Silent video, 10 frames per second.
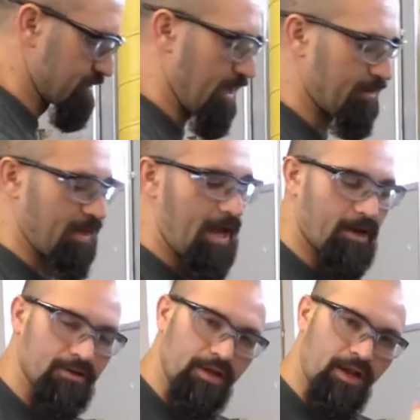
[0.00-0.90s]
like that.
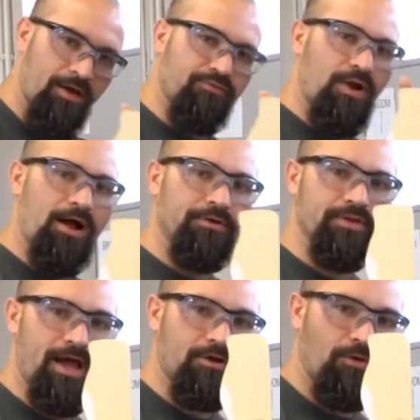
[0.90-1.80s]
I've rounded
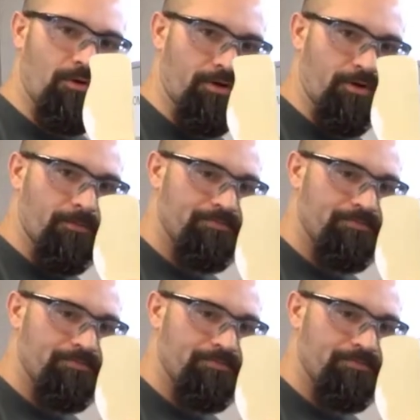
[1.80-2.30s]
that corner.